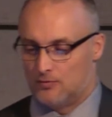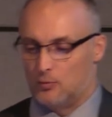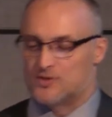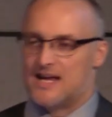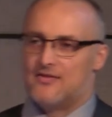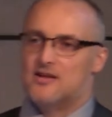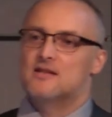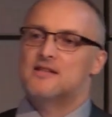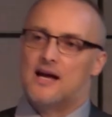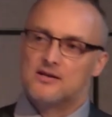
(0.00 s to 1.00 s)
Was that the
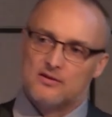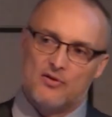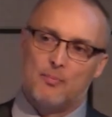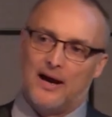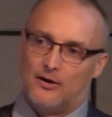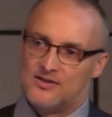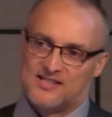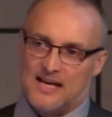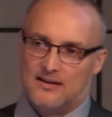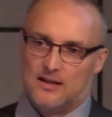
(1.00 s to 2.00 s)
intent of the parent's
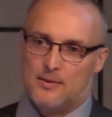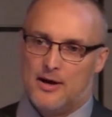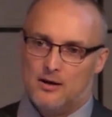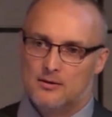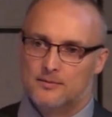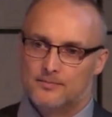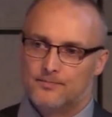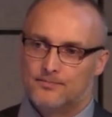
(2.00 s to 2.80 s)
scathing email?